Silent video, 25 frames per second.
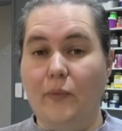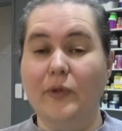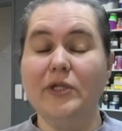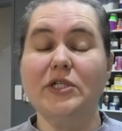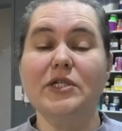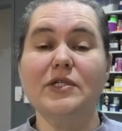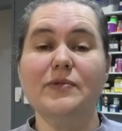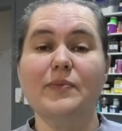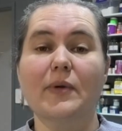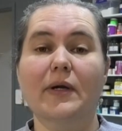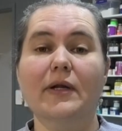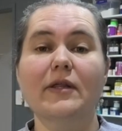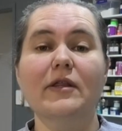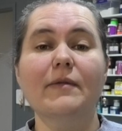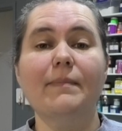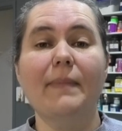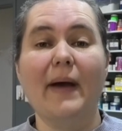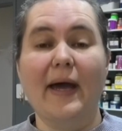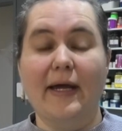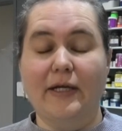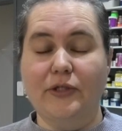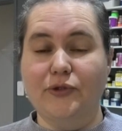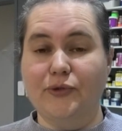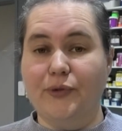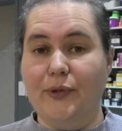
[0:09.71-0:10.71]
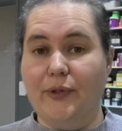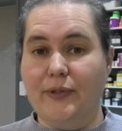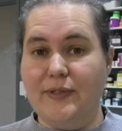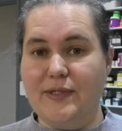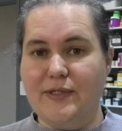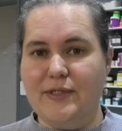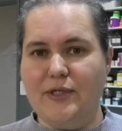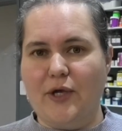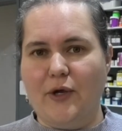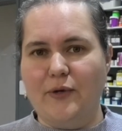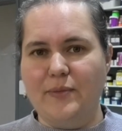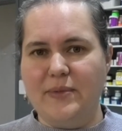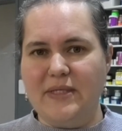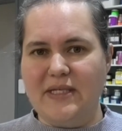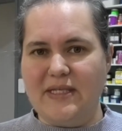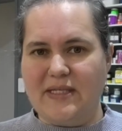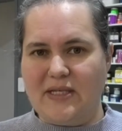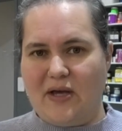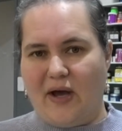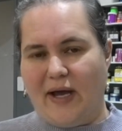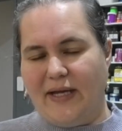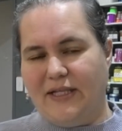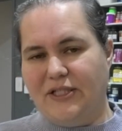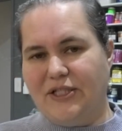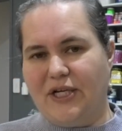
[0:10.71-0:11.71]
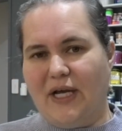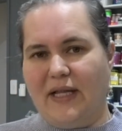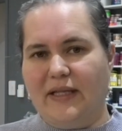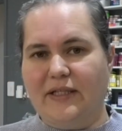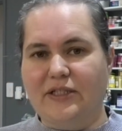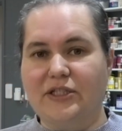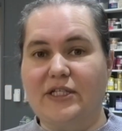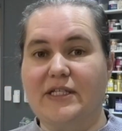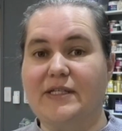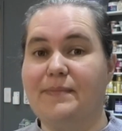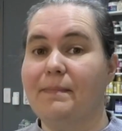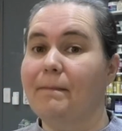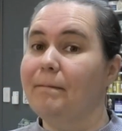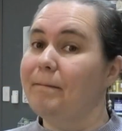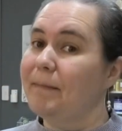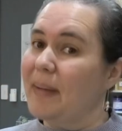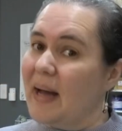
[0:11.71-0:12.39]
which is one of the Patreon soap design challenges,